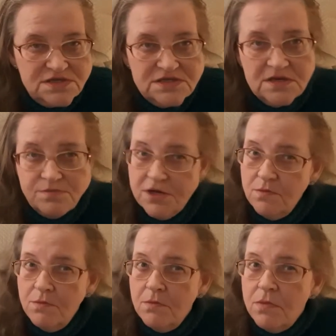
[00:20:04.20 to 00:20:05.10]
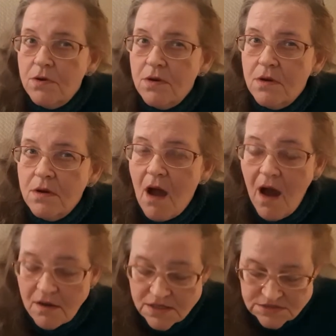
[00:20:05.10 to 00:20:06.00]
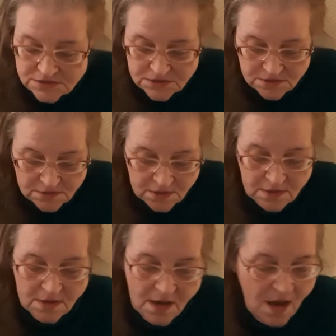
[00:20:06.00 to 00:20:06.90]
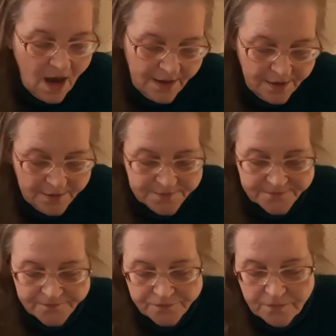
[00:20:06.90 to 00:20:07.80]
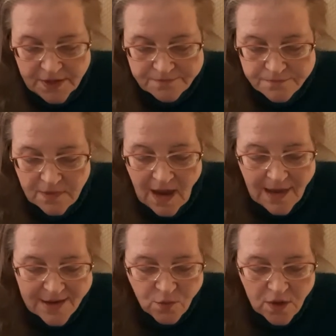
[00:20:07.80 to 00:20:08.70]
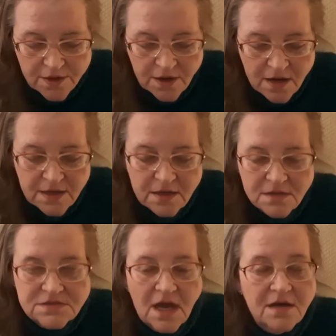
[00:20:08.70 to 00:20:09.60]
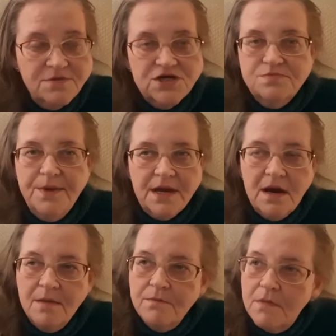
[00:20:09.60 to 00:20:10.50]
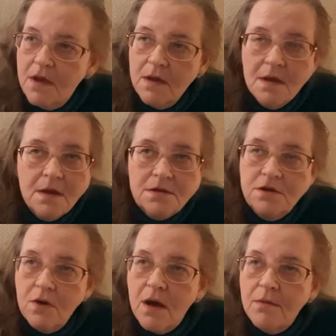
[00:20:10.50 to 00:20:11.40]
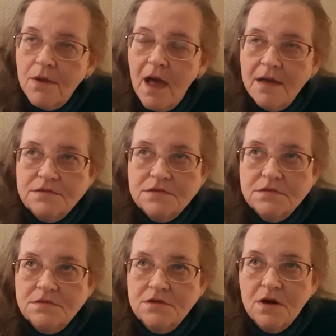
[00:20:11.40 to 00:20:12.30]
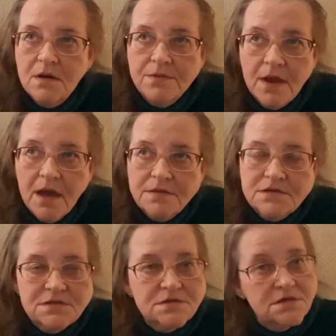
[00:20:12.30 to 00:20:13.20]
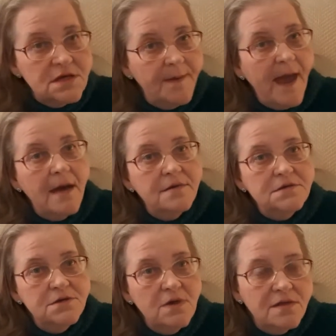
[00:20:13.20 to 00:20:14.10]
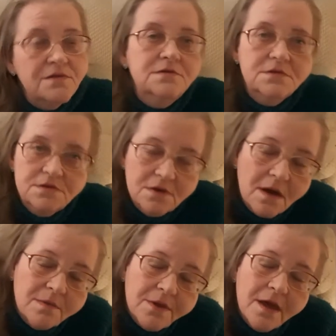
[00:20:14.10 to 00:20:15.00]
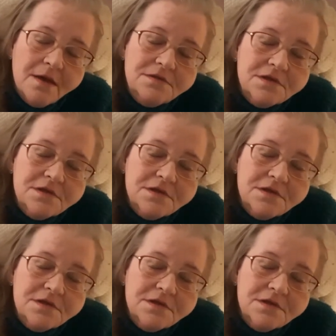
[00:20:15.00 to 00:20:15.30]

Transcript: September, August? I don't know. But I like working on it because I can just pick it up, do a couple lines, do a couple lines, sit back, do nothing, do a couple lines.